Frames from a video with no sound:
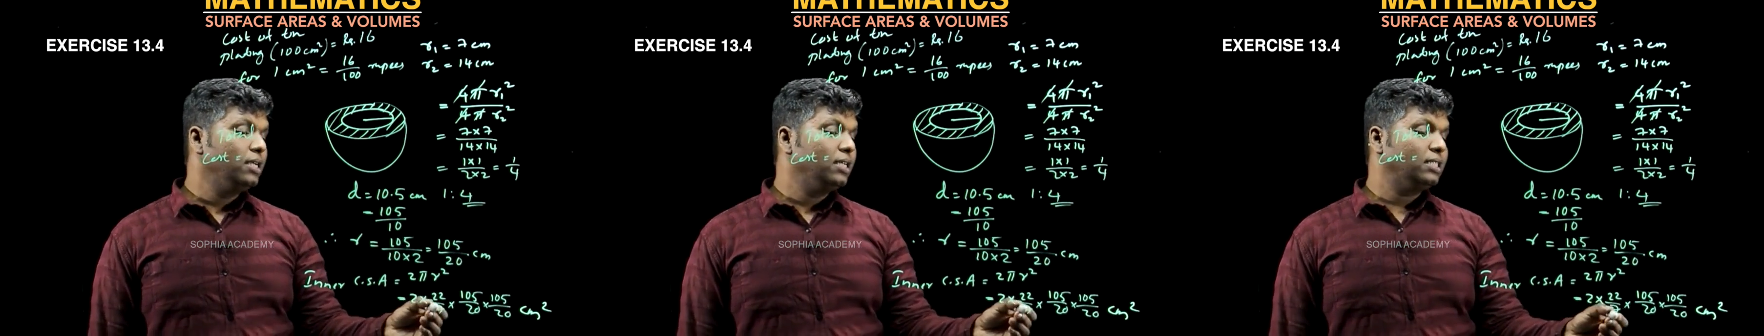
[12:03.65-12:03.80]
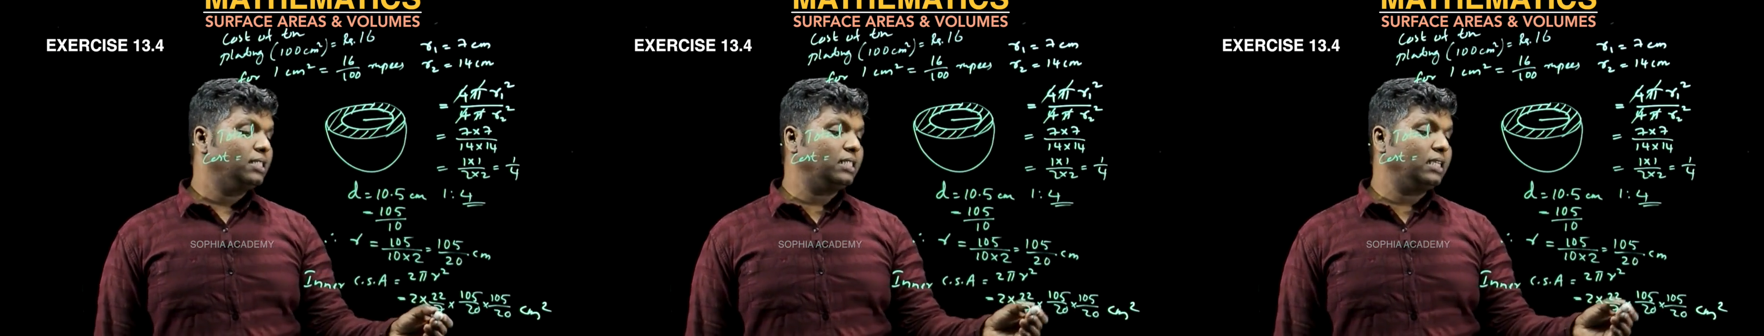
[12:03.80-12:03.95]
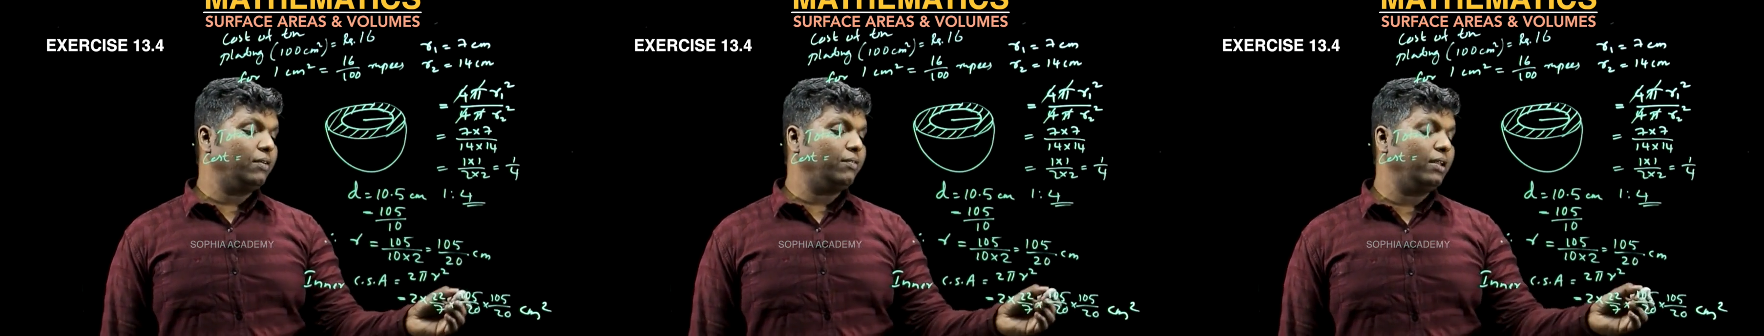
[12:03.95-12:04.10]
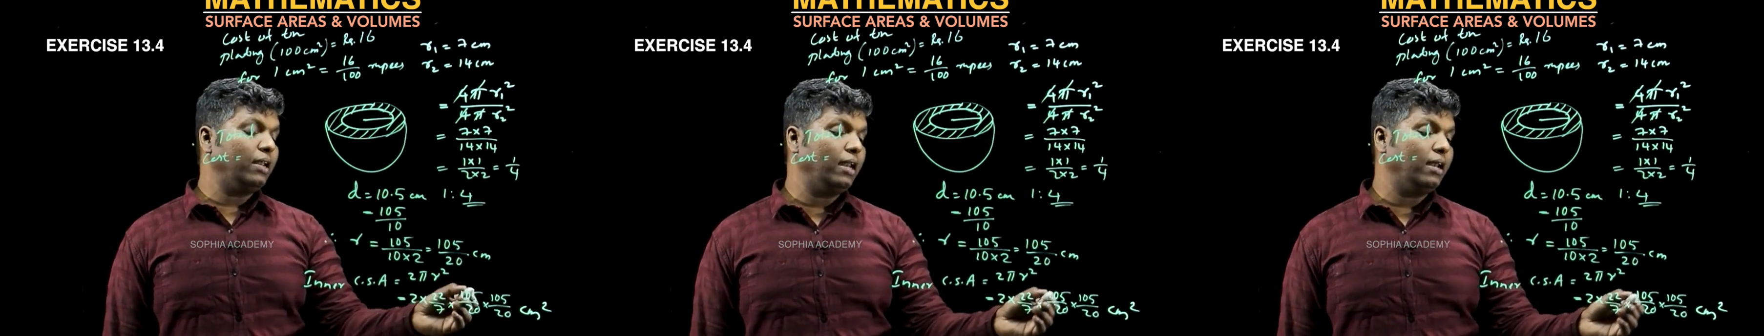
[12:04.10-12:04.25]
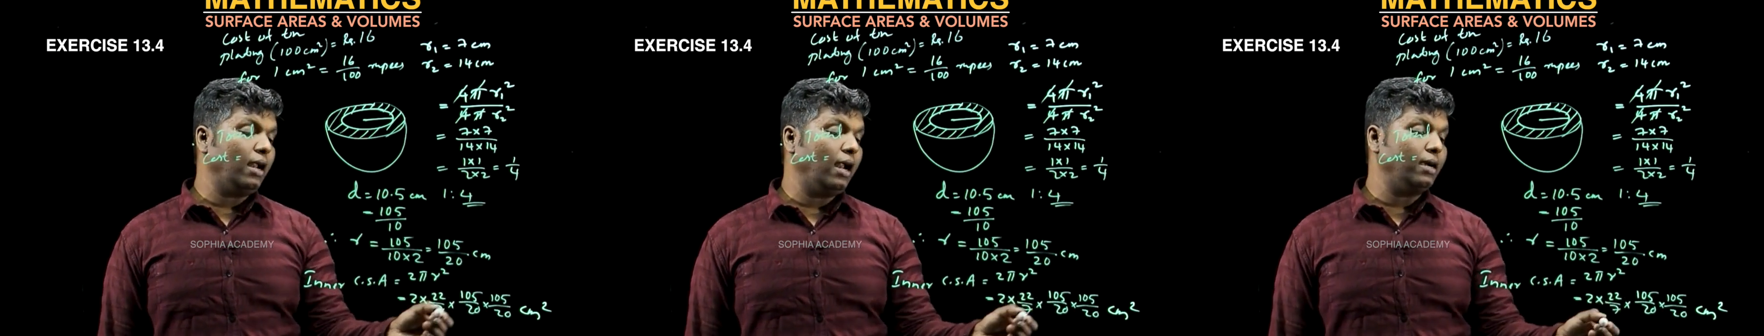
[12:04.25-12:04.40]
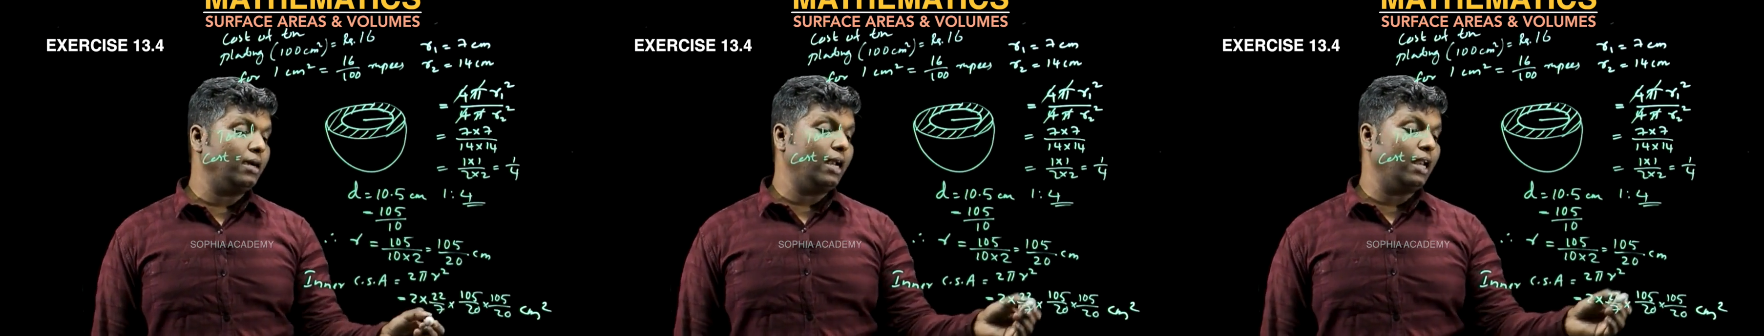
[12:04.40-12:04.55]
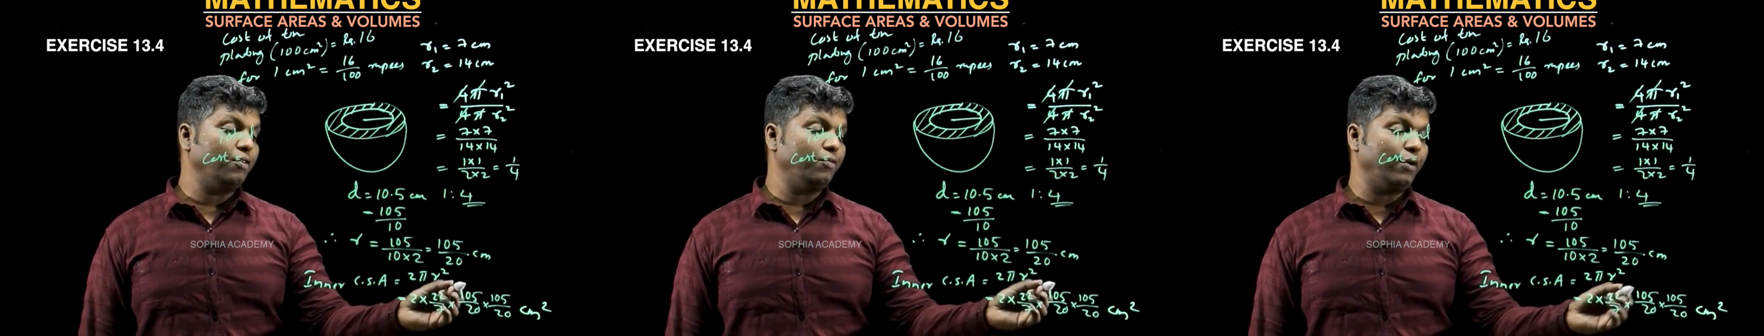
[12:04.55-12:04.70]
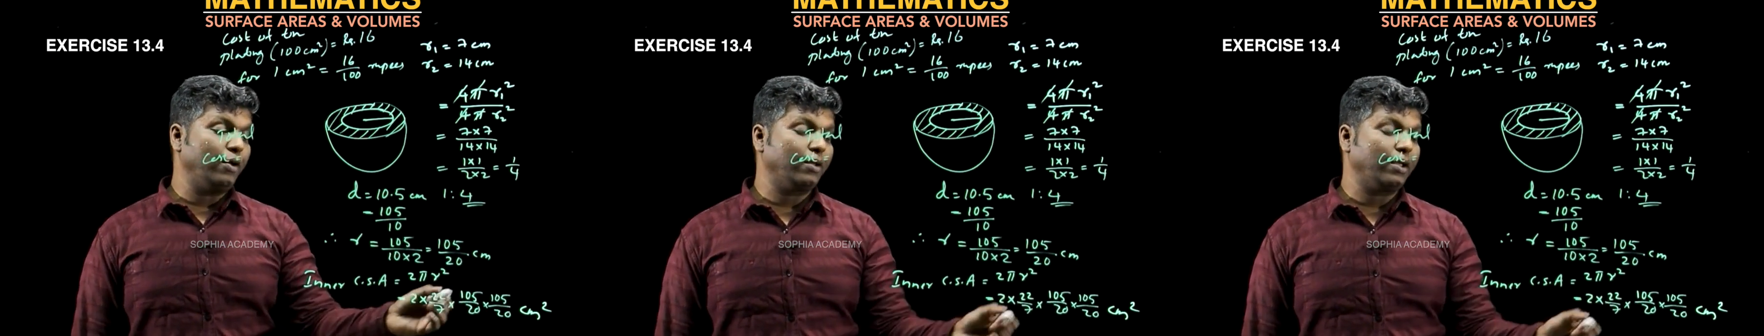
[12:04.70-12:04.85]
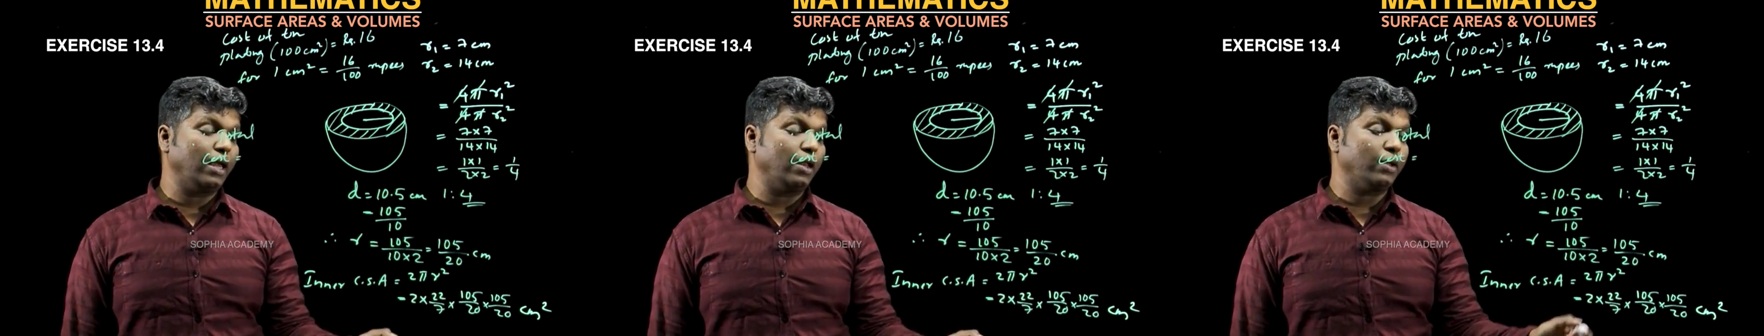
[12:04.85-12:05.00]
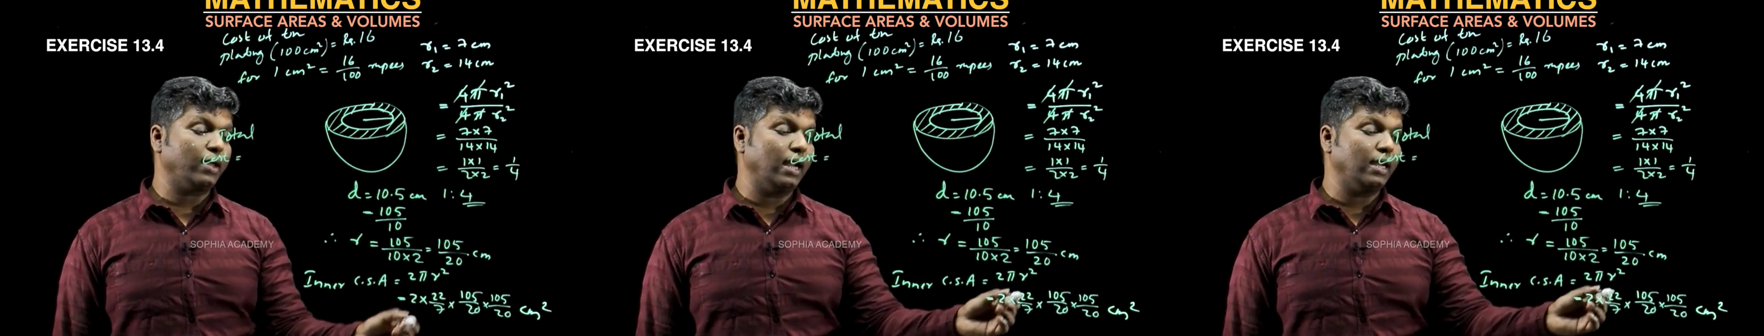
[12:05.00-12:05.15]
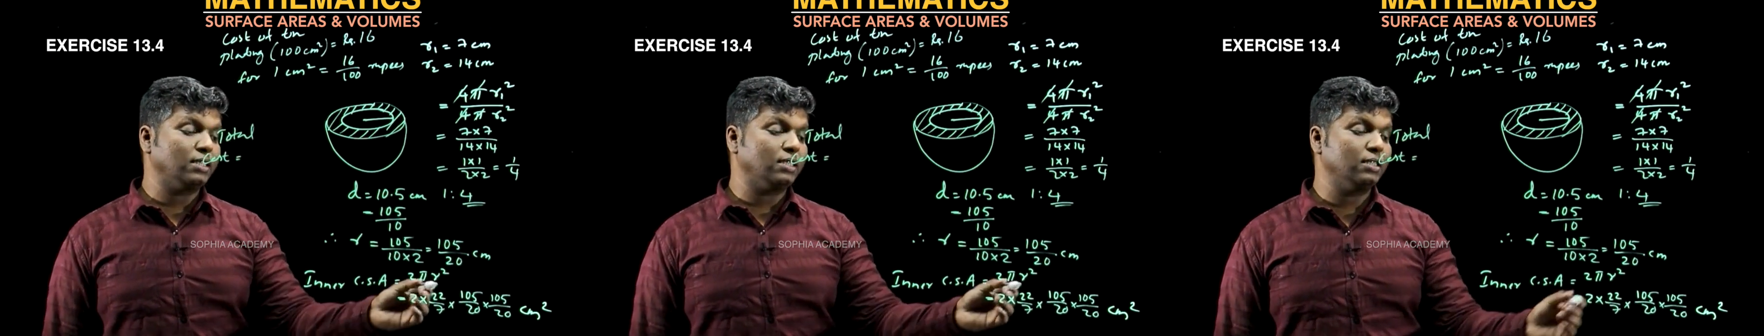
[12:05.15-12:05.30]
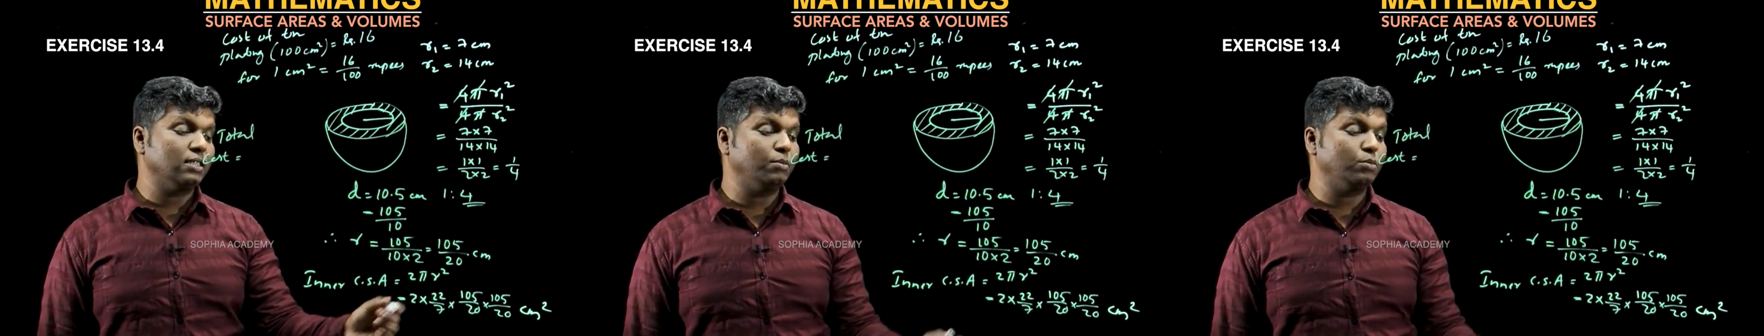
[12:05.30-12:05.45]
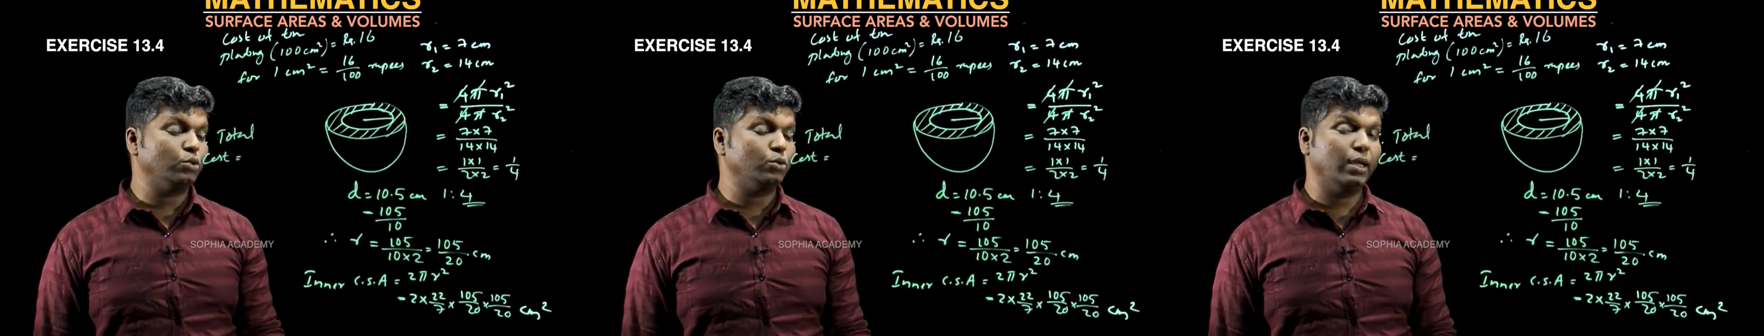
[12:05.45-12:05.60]
7 and 105. Can you
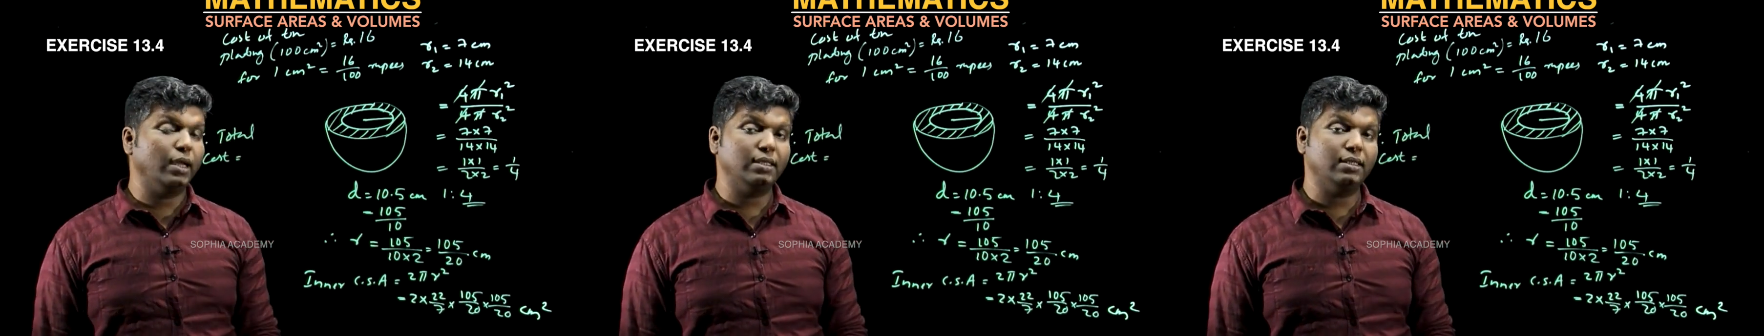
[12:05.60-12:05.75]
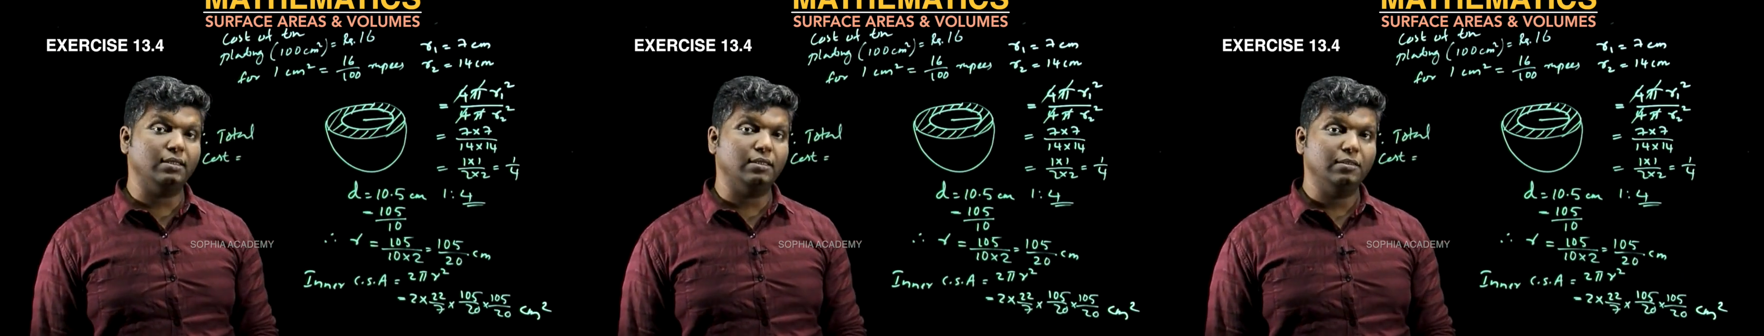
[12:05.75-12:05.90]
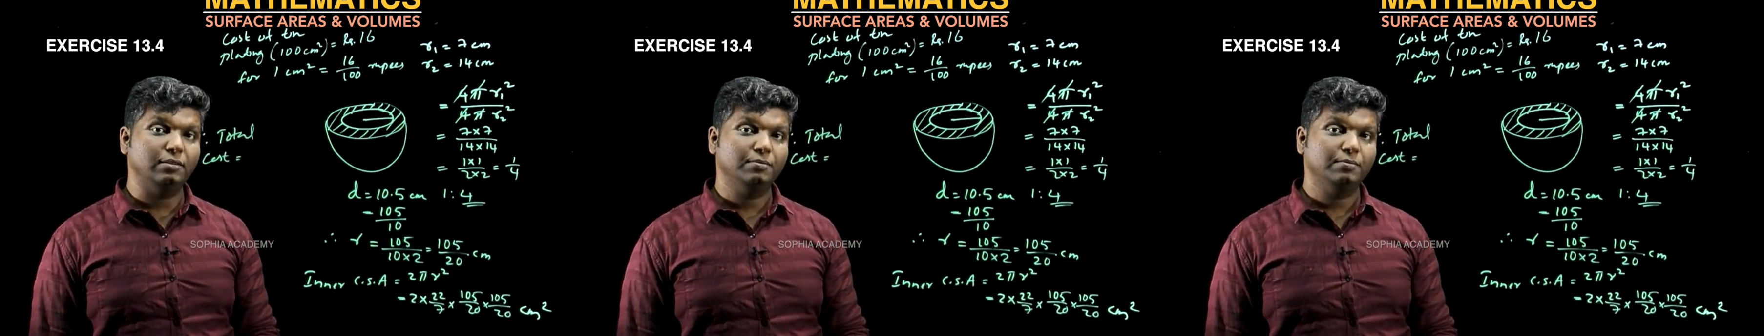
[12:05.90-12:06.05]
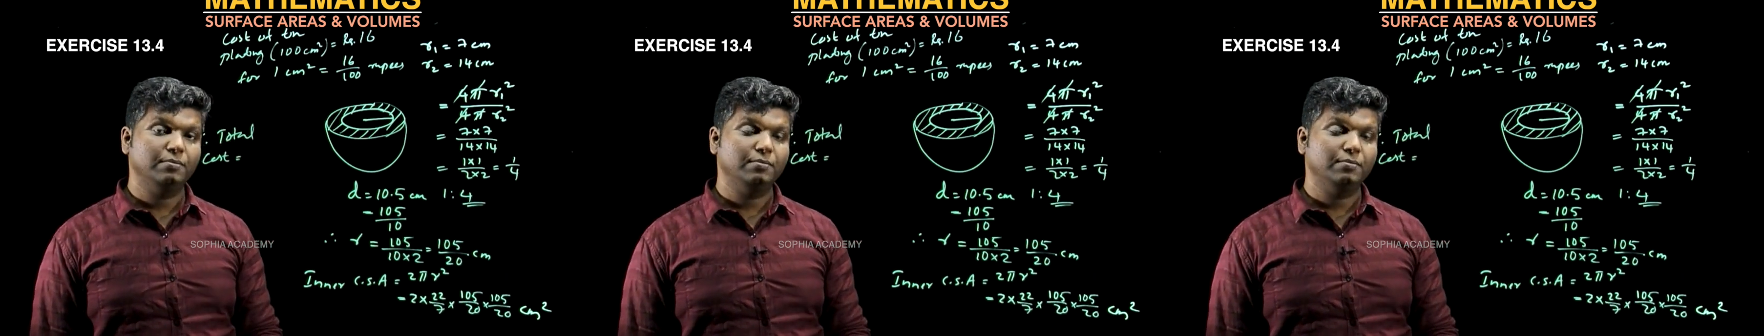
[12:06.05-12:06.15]
cancel them together?